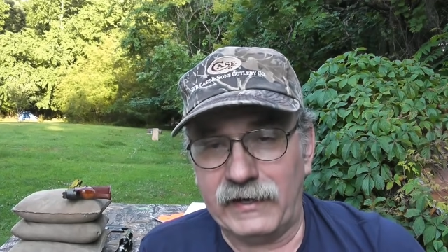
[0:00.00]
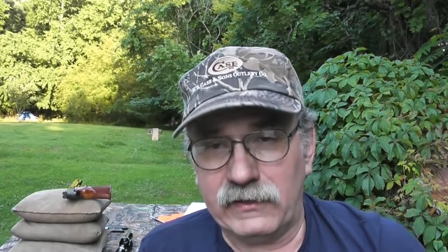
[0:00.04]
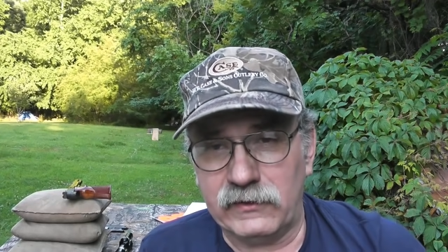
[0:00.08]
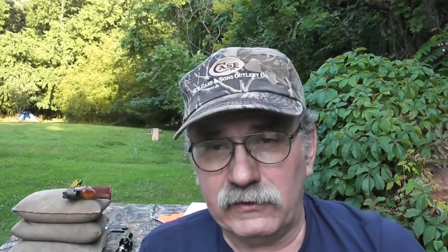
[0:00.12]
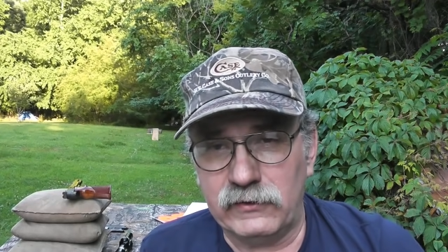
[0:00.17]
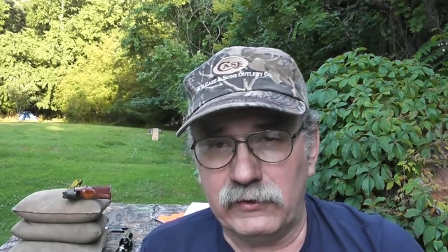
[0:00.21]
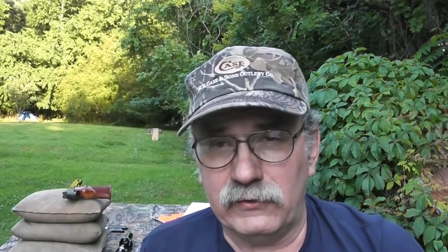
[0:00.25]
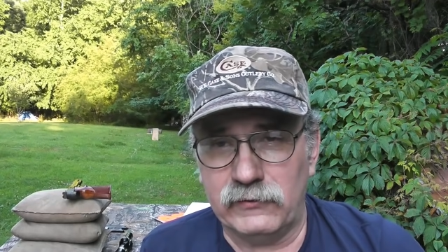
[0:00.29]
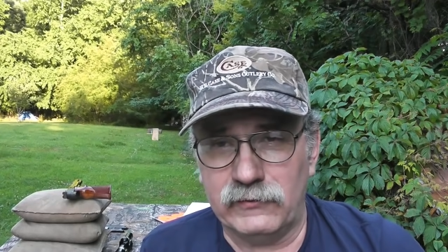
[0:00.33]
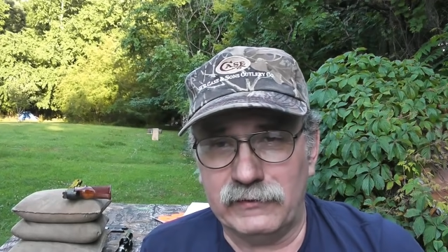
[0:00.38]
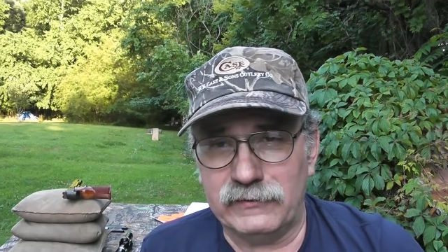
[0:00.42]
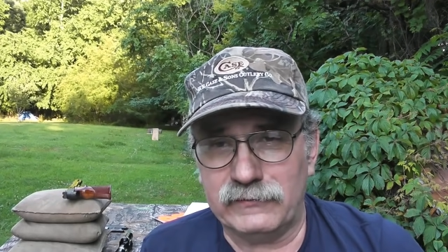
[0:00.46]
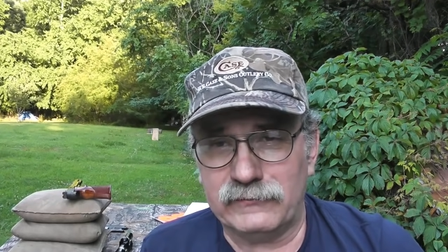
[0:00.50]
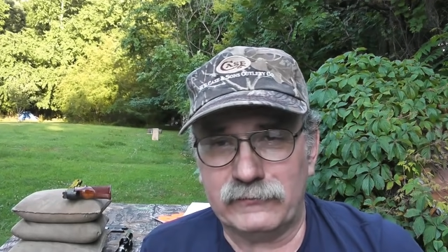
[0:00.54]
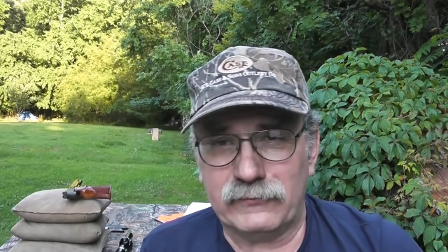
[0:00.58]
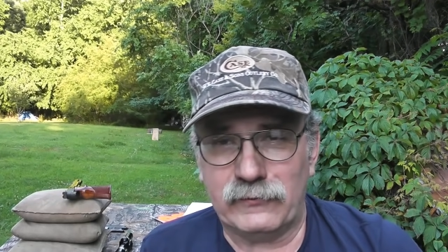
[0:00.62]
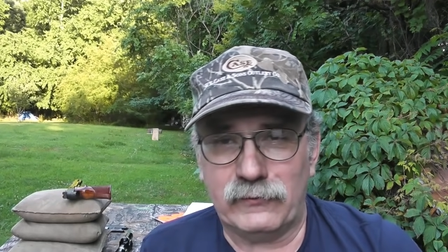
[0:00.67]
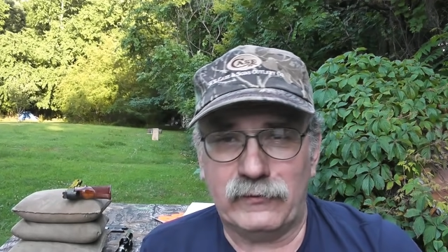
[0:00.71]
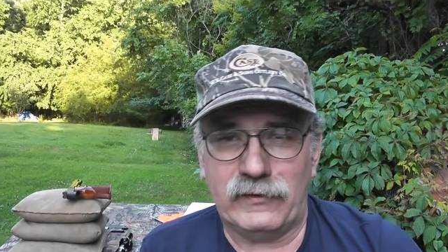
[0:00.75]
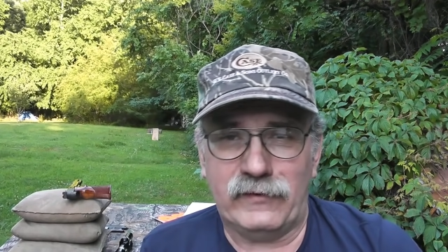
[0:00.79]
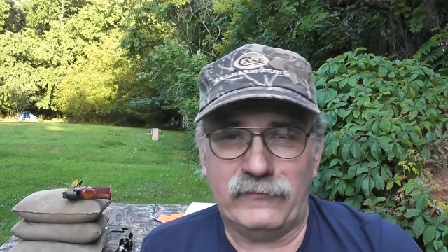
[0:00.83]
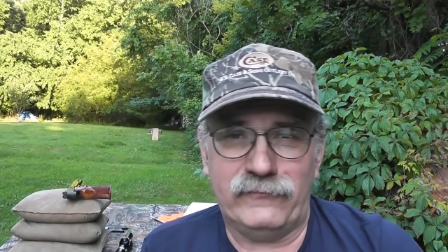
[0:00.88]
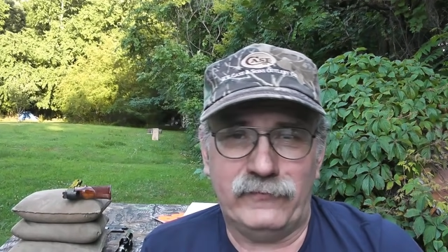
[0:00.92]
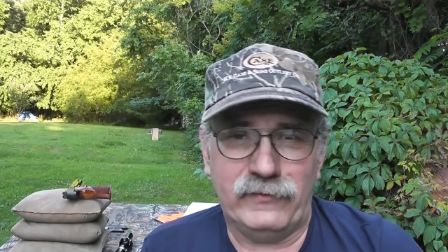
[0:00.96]
can do it,
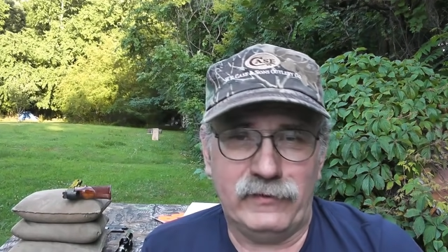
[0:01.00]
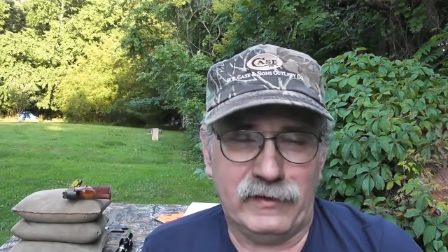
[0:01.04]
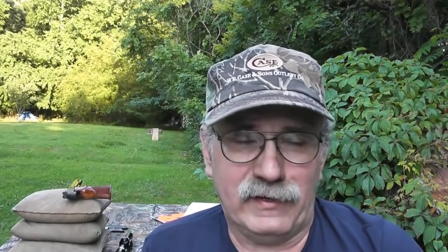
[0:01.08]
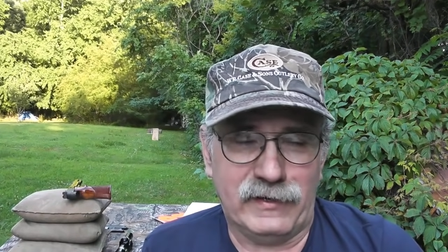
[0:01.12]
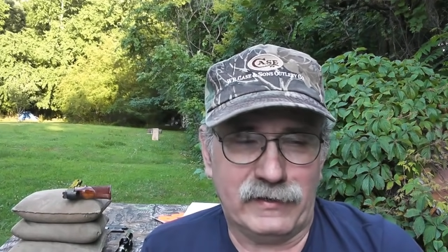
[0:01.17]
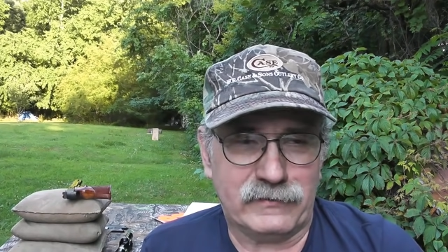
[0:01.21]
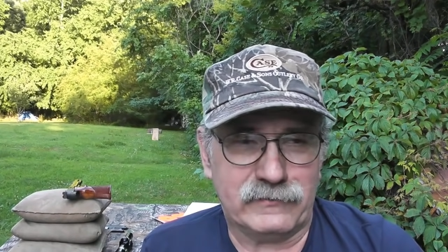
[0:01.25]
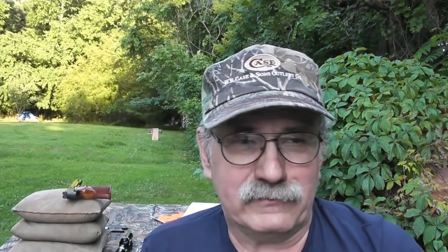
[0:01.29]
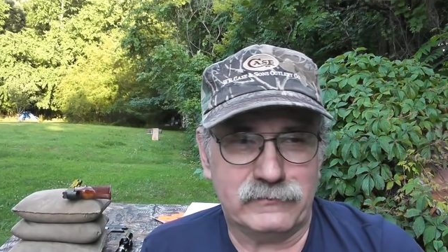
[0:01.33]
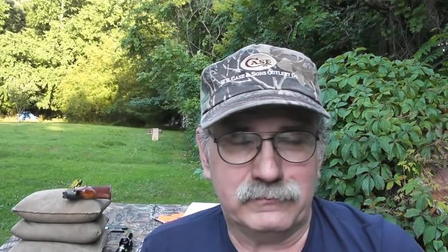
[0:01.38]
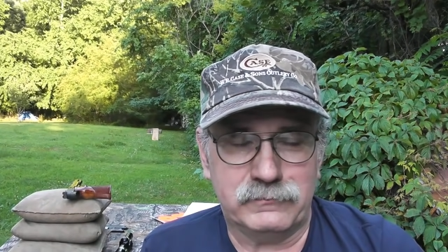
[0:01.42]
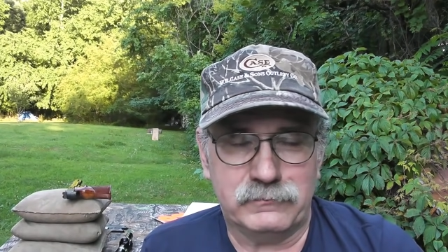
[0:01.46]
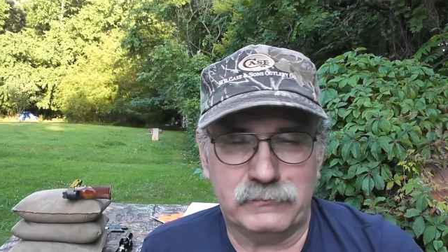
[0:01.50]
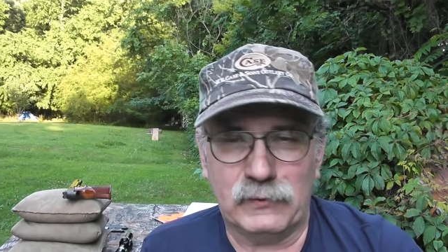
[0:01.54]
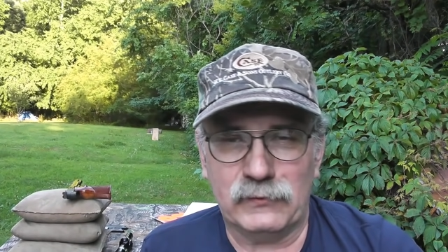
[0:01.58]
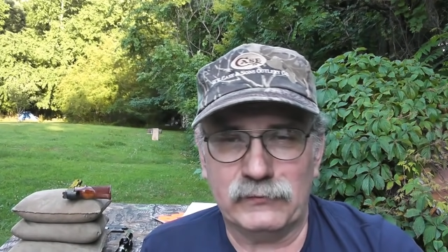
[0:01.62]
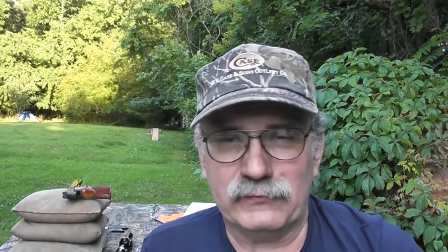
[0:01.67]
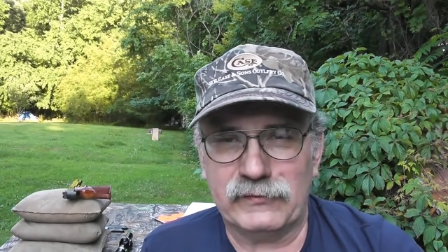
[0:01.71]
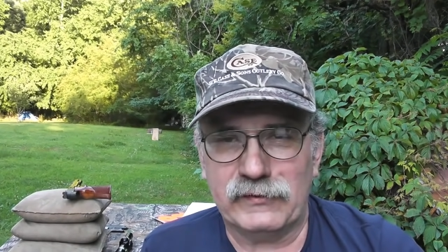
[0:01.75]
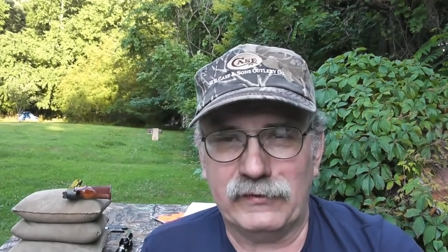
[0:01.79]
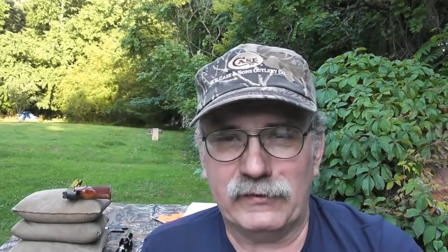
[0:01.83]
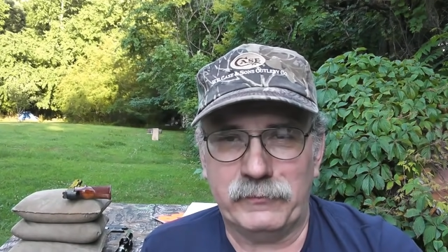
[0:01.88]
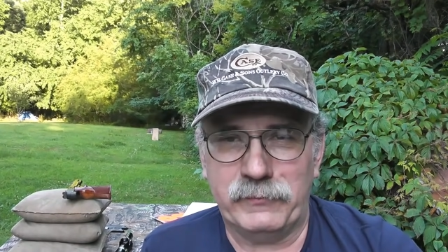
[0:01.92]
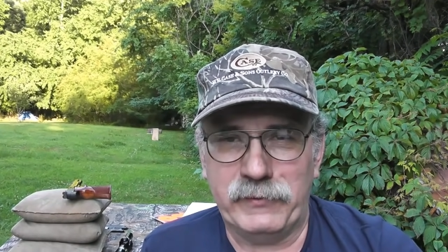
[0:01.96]
so I feel like
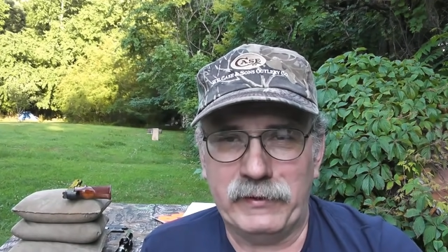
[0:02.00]
most other